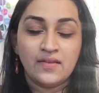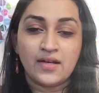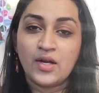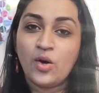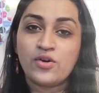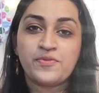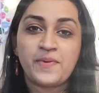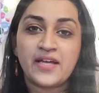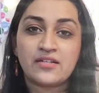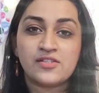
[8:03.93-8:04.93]
There are a lot of
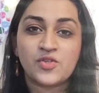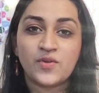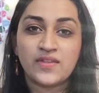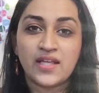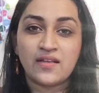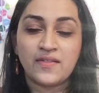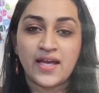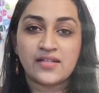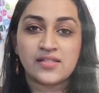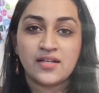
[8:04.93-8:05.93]
parents who think
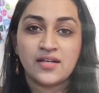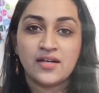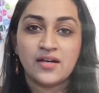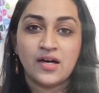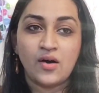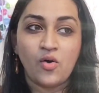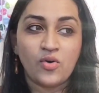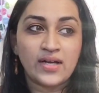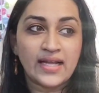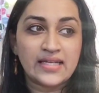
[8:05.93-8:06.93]
that
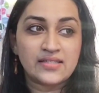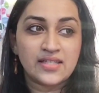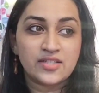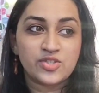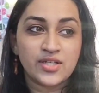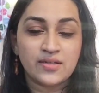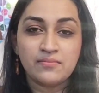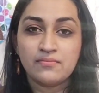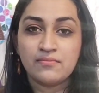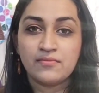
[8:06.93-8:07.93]
online teaching,